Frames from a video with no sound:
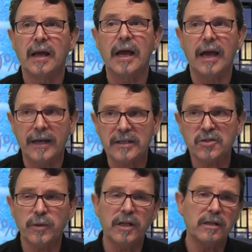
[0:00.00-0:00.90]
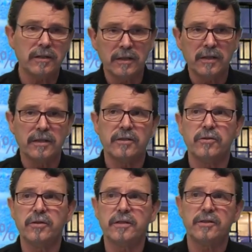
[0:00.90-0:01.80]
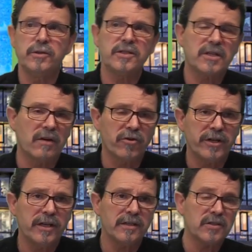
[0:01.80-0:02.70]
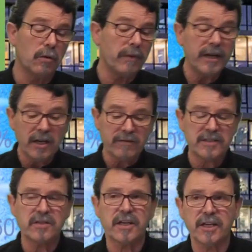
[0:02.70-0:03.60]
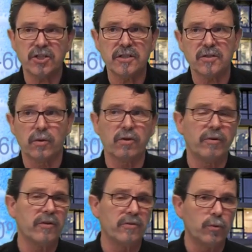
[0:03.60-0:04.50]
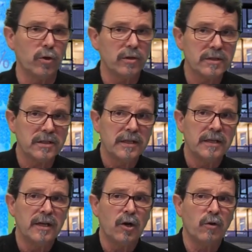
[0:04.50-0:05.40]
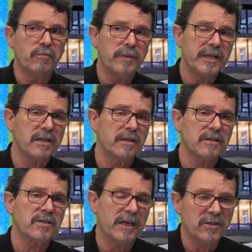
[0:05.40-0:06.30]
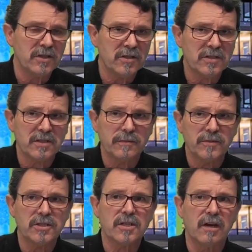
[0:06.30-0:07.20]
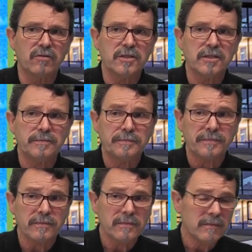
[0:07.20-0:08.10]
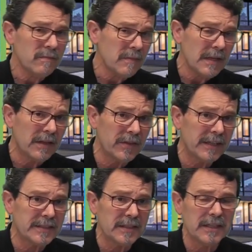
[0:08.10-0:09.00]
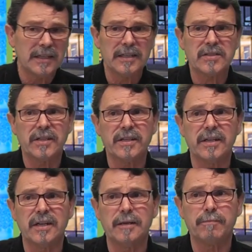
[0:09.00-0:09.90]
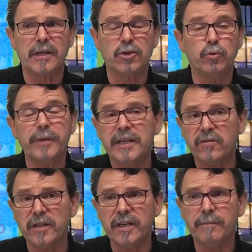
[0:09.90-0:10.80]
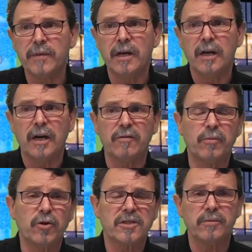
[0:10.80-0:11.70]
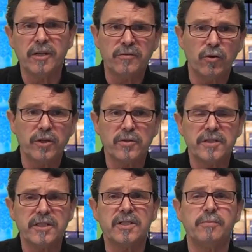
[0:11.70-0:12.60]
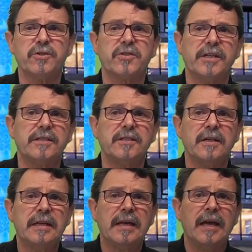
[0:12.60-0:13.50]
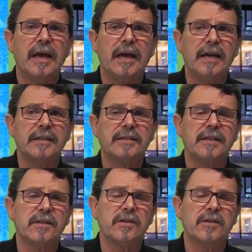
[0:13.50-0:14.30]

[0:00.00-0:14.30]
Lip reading: And as well, you discover here, so many investigations all around the world of medical scientists discovered that, let's say, a humidity of approximately 40 to 60% and the